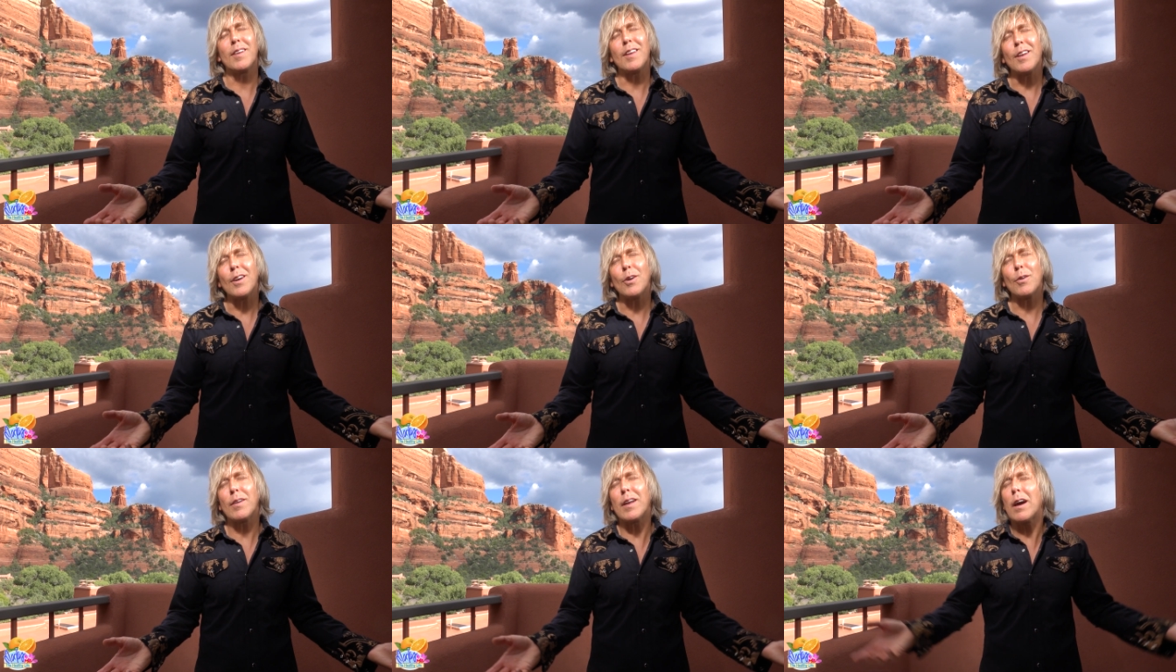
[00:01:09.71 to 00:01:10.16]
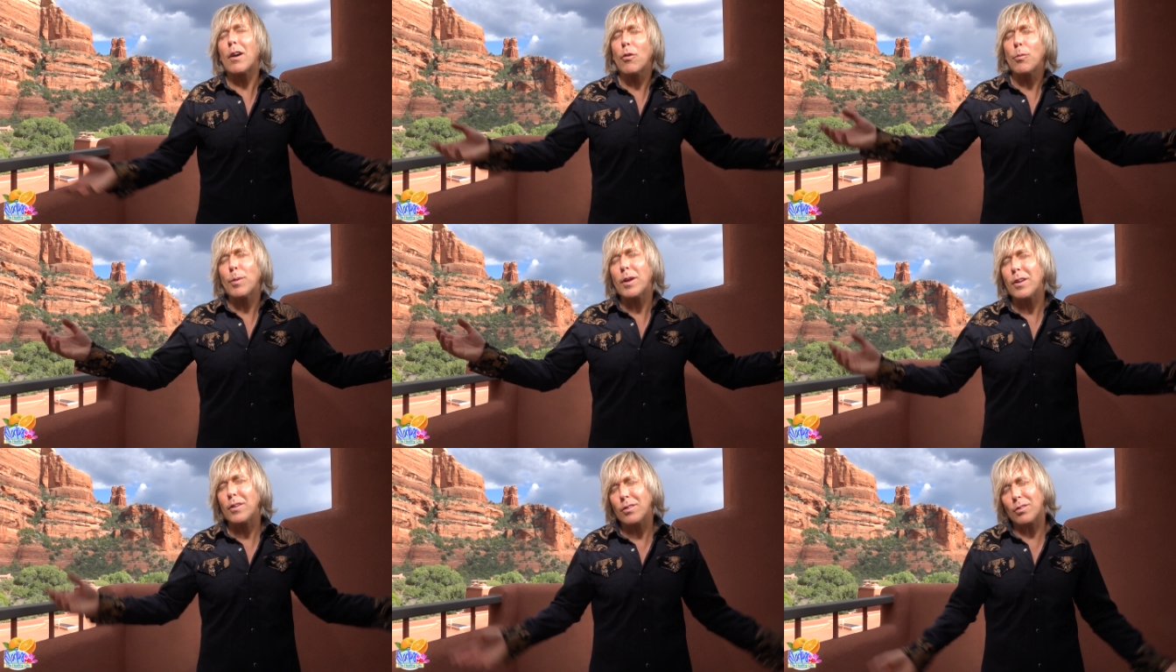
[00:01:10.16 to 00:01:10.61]
you know, and now
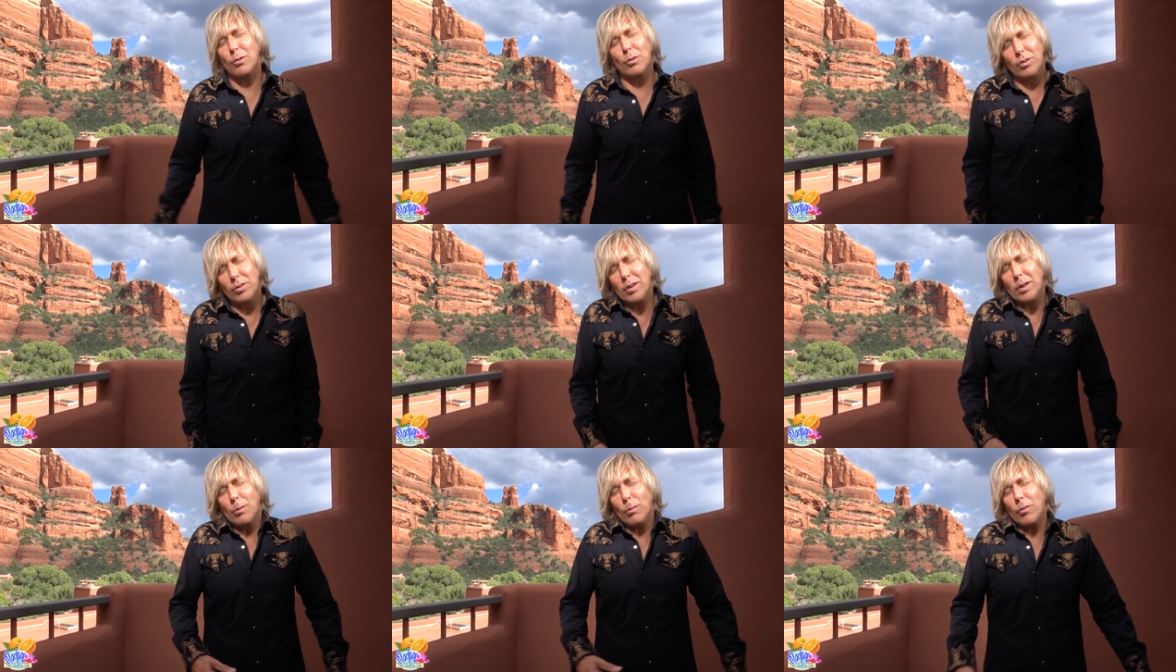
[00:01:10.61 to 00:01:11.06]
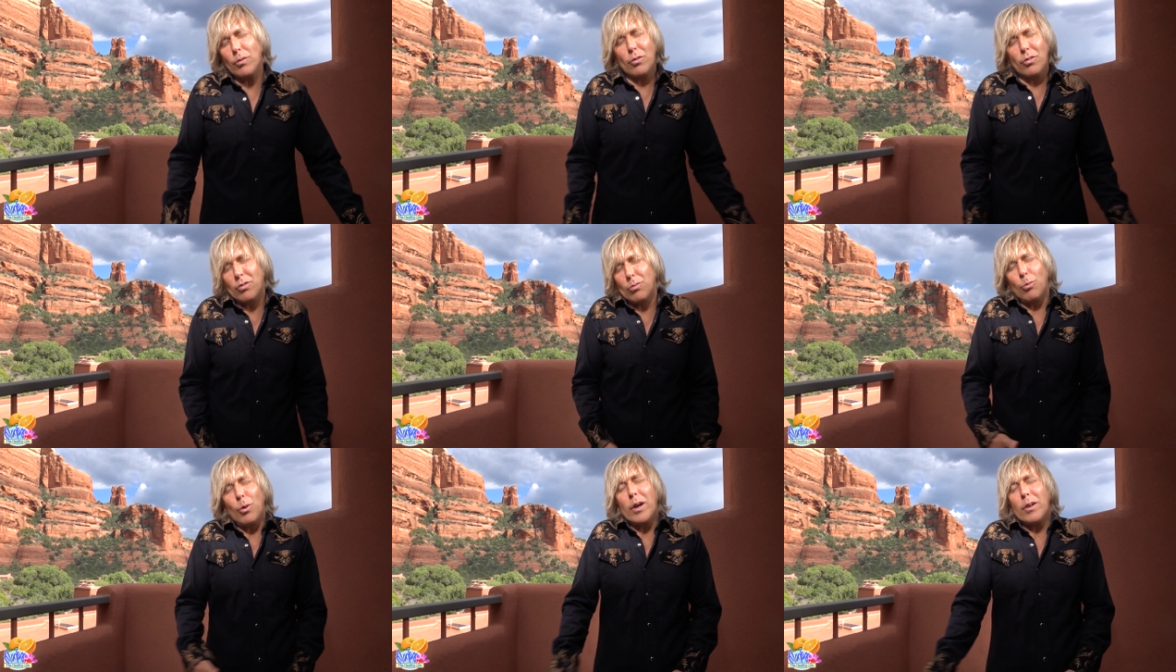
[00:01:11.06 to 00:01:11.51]
everybody just goes on with
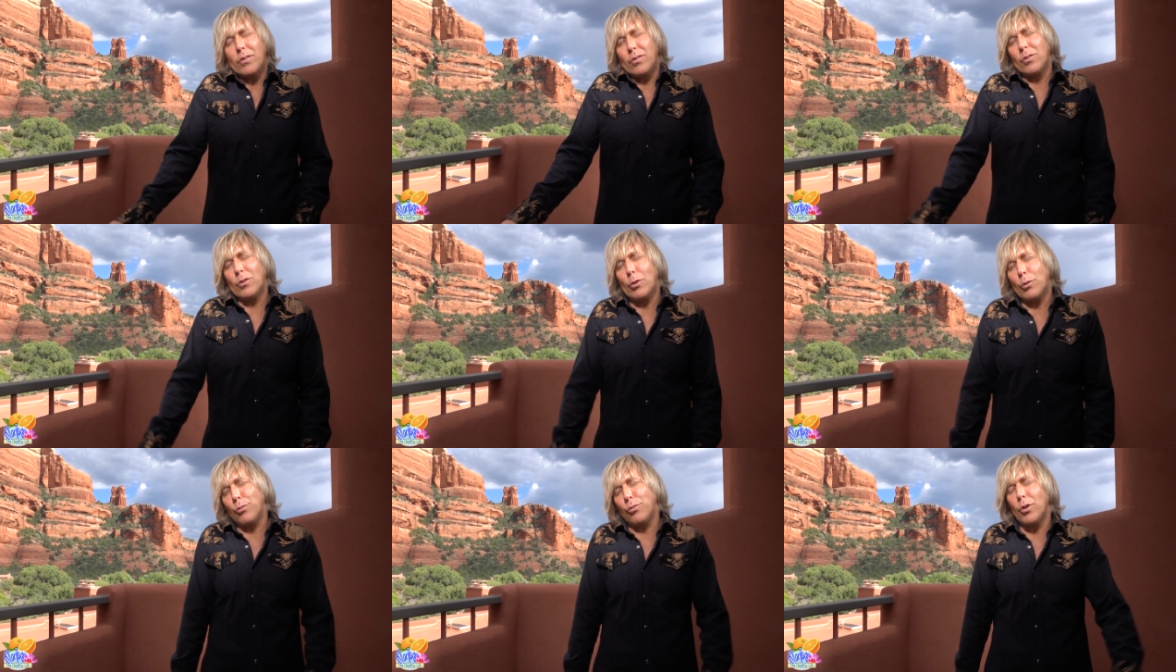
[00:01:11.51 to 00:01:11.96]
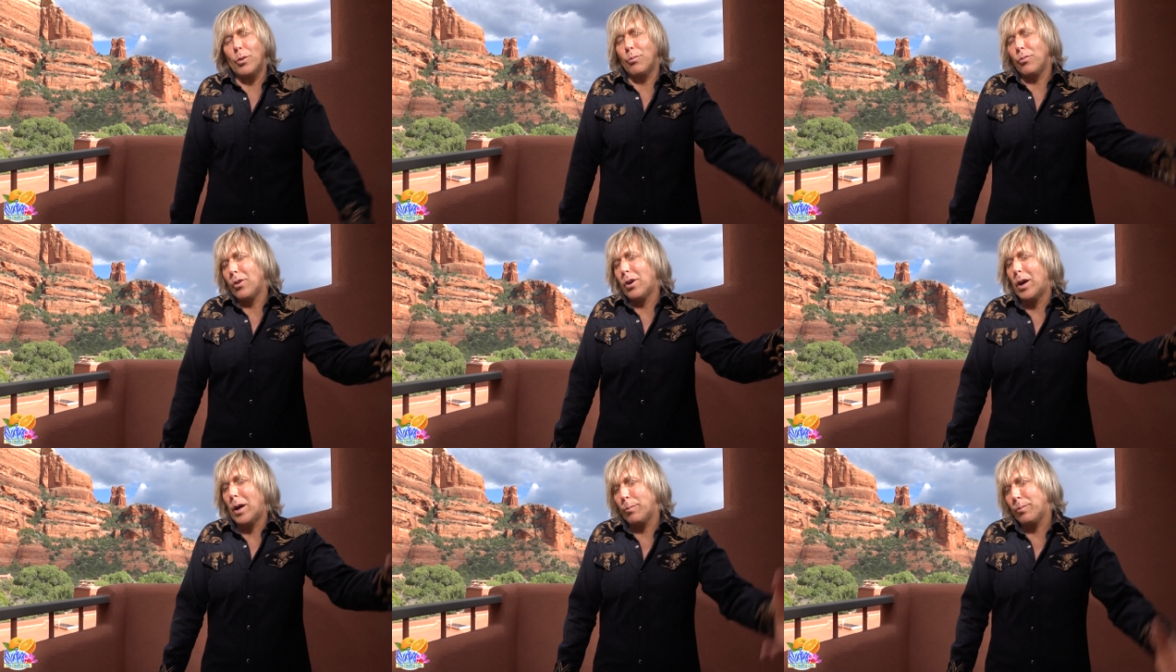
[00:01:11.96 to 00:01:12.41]
their sweats and their
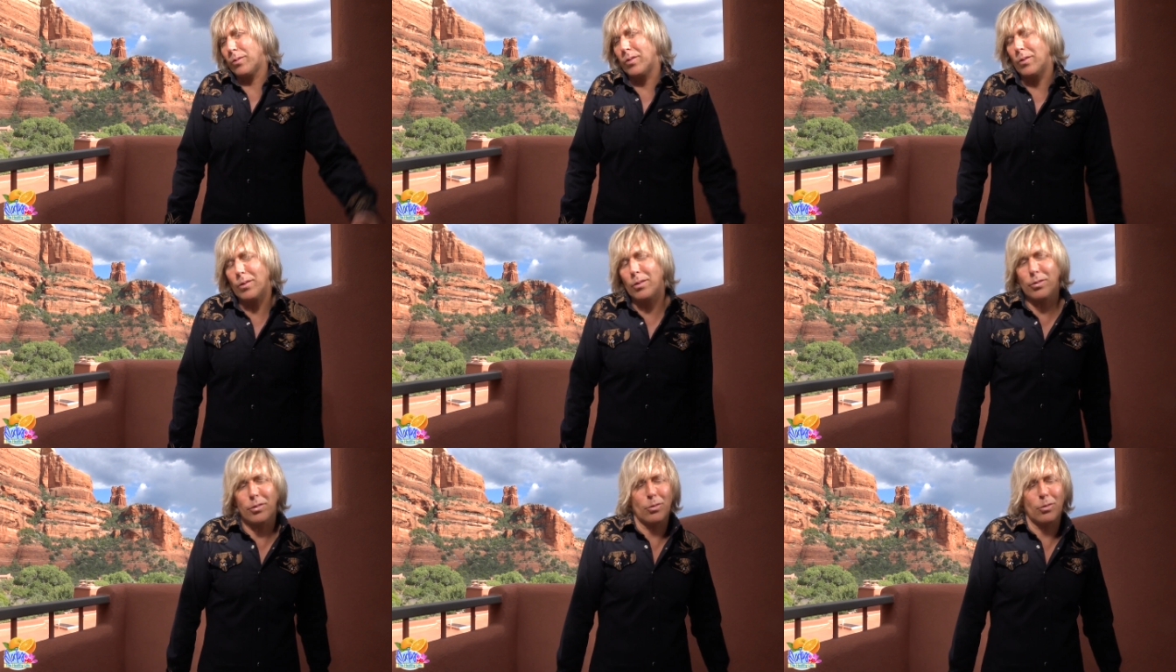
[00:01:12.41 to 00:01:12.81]
flip-flops and their